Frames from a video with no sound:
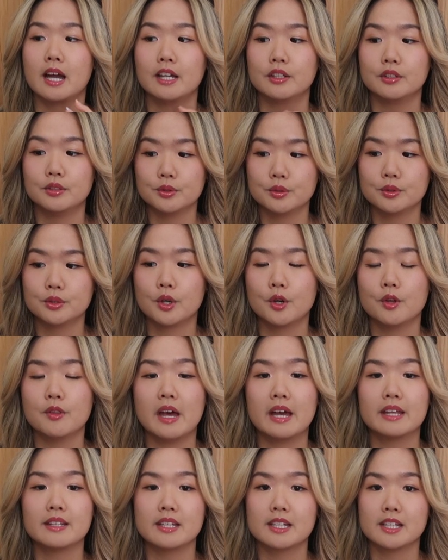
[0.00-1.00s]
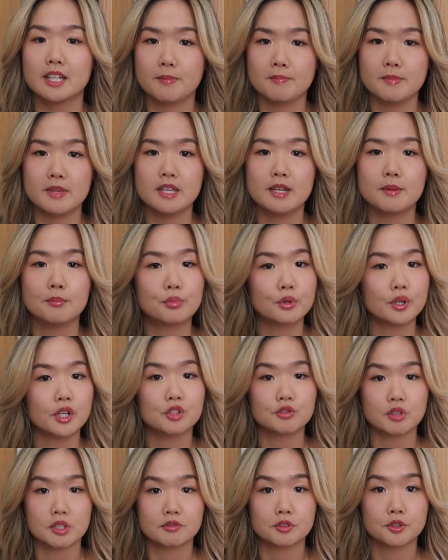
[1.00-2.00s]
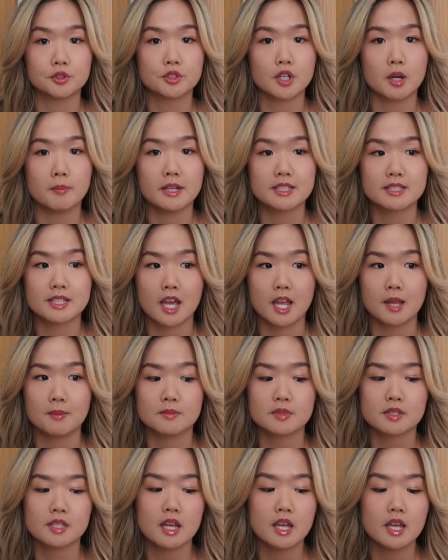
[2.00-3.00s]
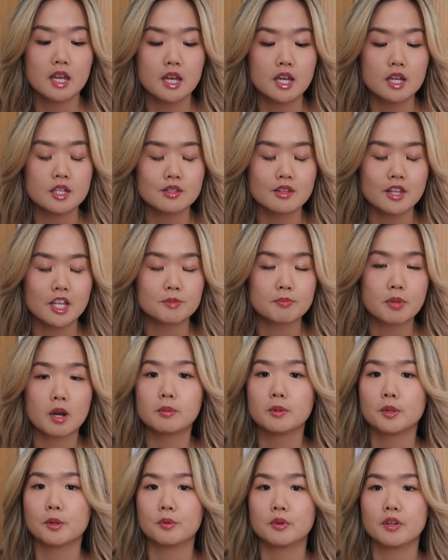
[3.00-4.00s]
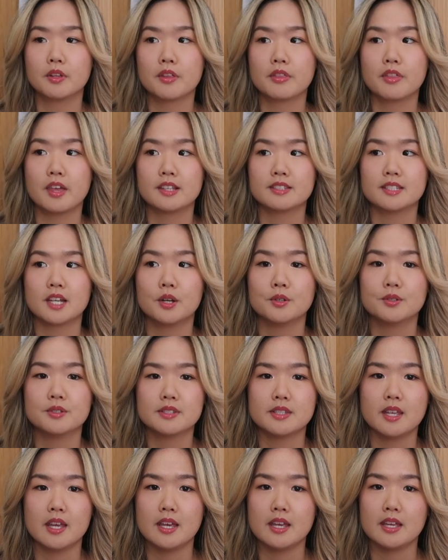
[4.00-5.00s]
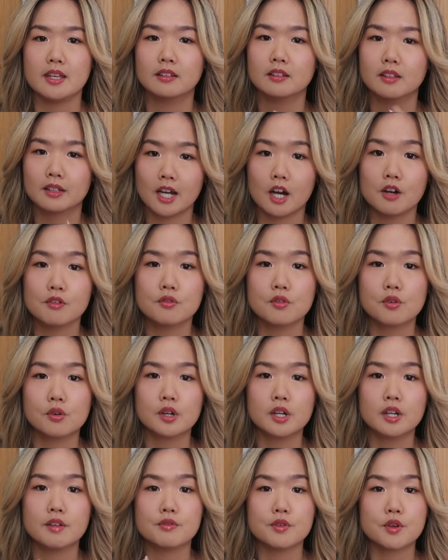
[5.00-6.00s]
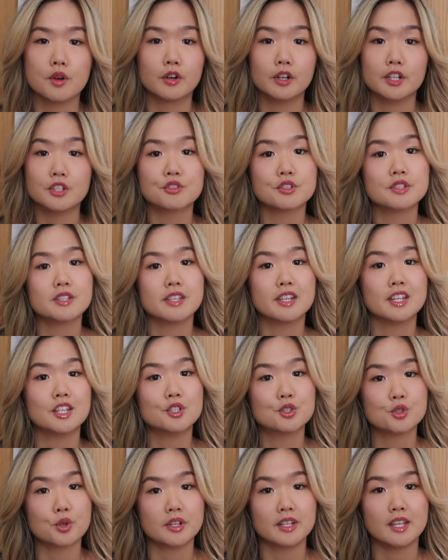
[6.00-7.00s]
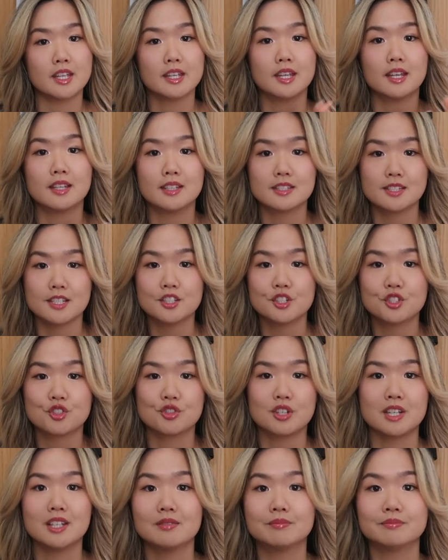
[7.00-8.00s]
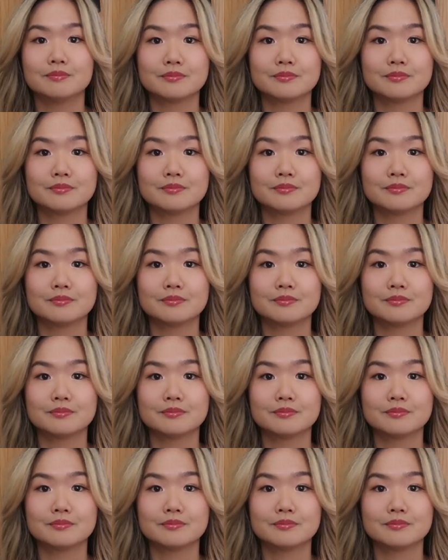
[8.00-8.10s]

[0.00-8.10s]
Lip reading: I do know that it can be a pretty stressful job at times. So that's probably one of the things I would say look out for if you are interested in joining this industry.